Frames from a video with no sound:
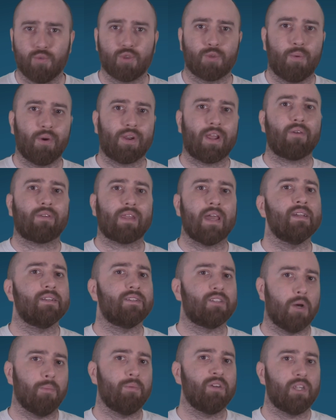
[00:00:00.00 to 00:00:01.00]
who's put out a
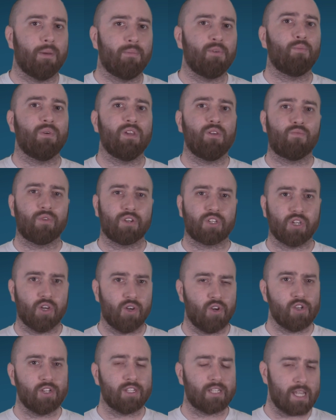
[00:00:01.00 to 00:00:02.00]
WWE
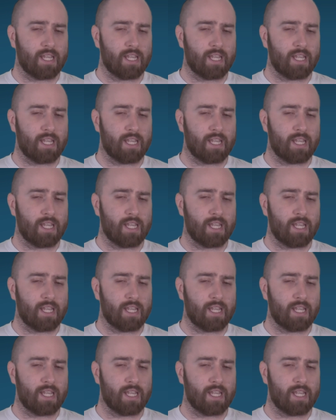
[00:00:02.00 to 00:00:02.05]
return